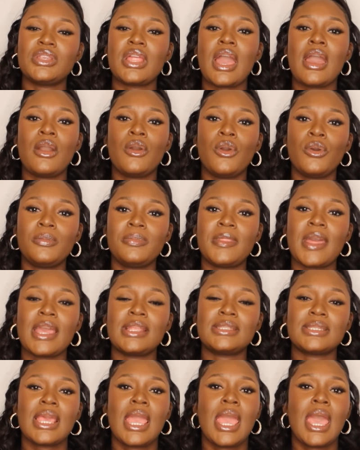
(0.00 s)
I hope
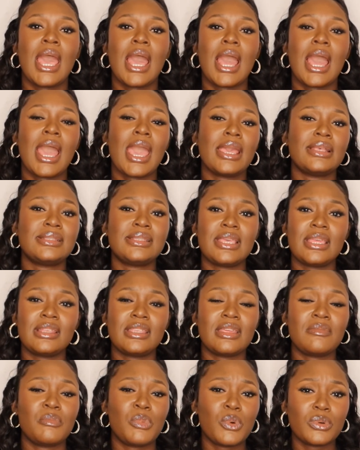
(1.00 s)
that I said
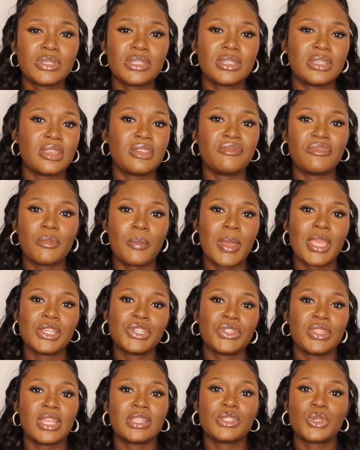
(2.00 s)
important
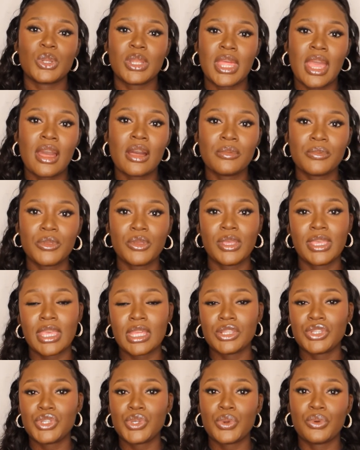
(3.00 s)
information that's going to help you
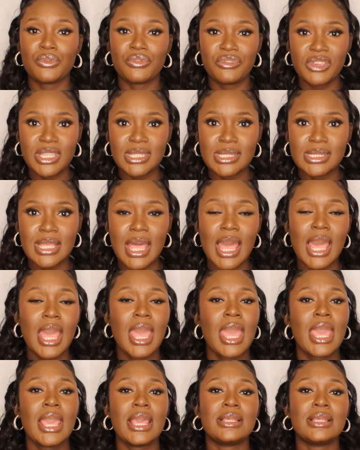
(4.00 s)
get your visa,